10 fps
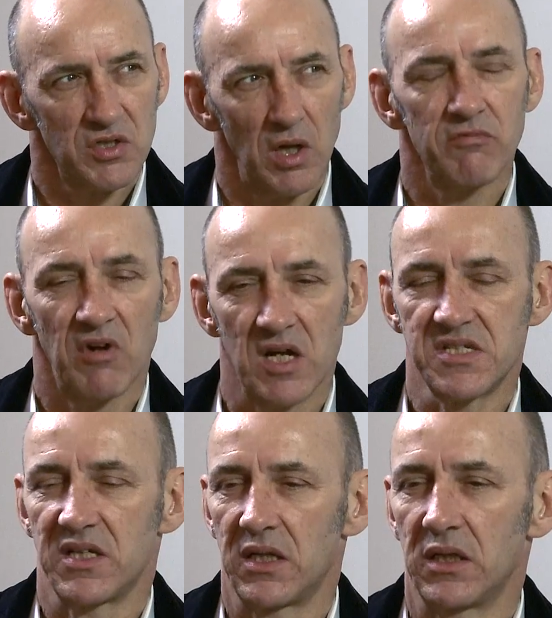I started
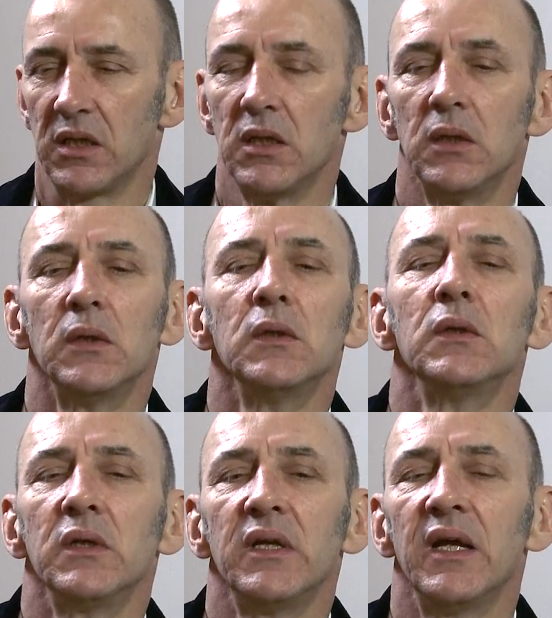writing, and
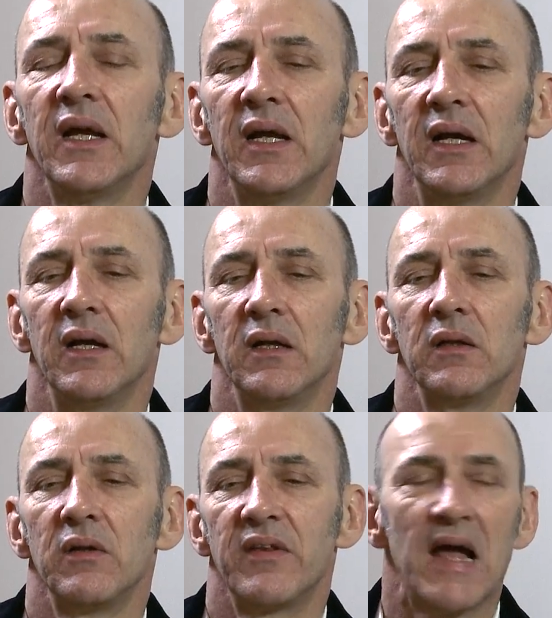yeah,
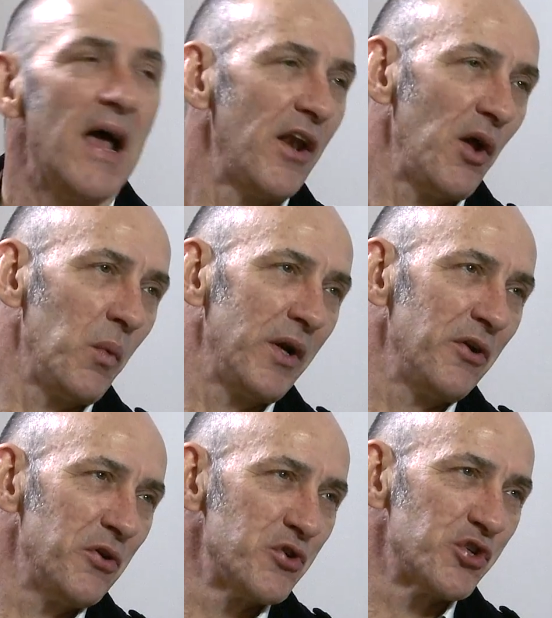that and I
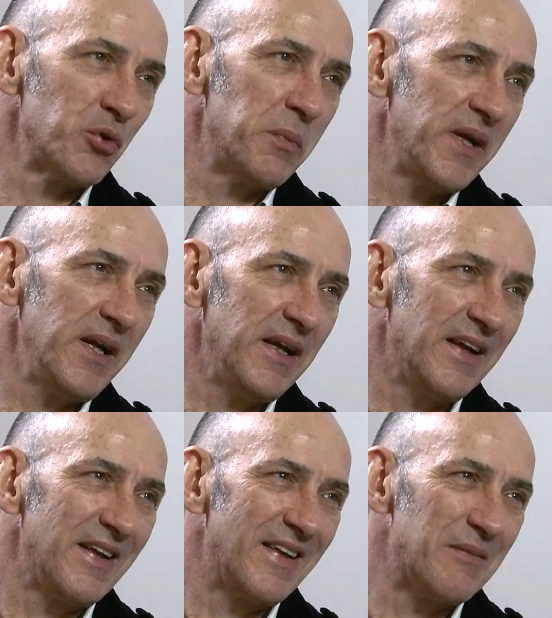Wonder Who She'll Be,
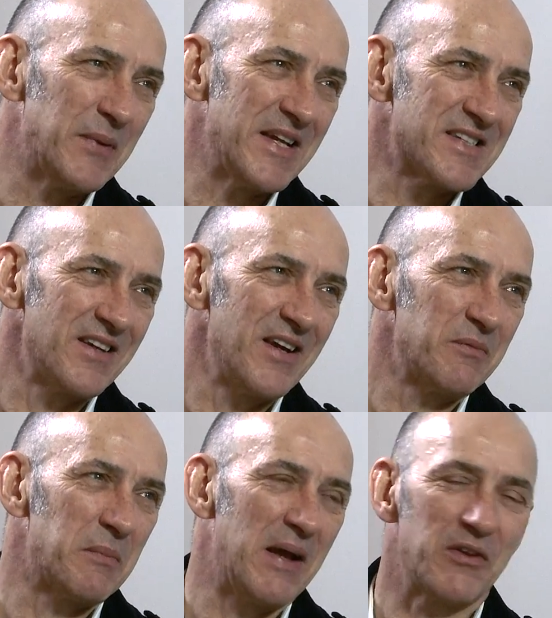the B-side,
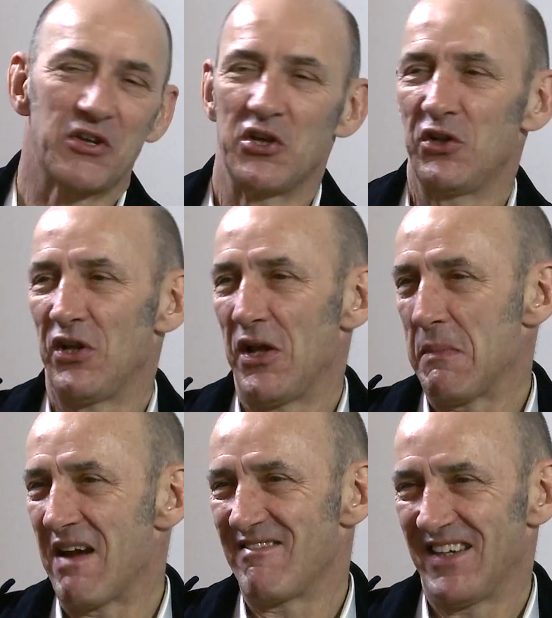about the girl that I
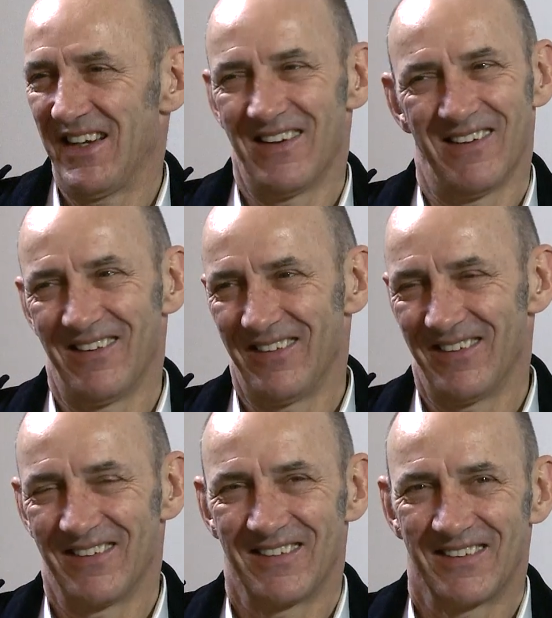marry.
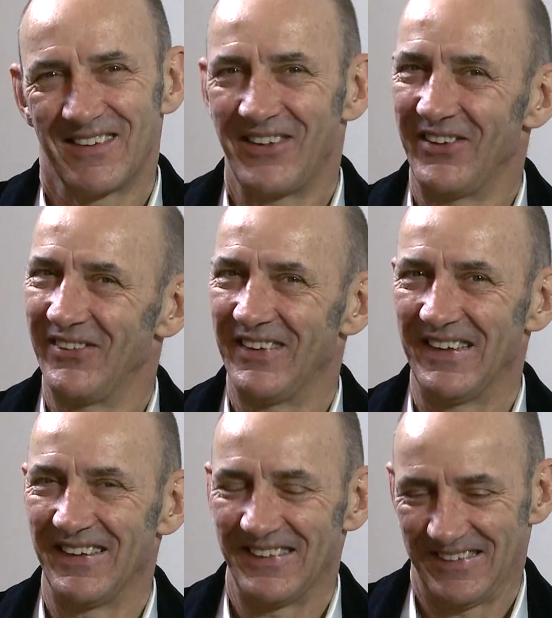Oh, cute,
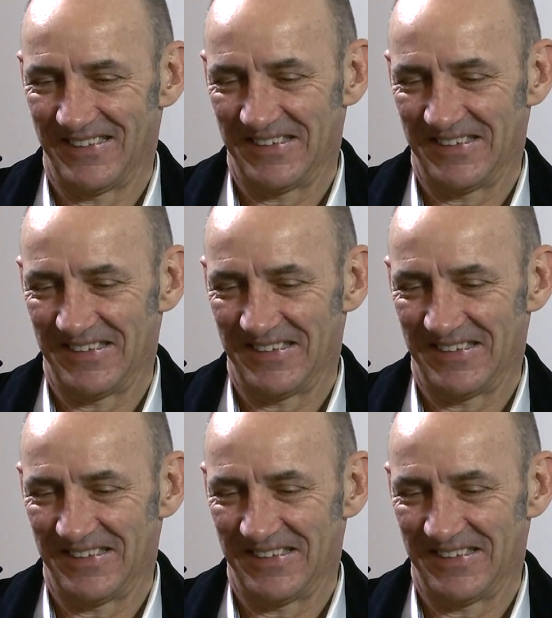isn't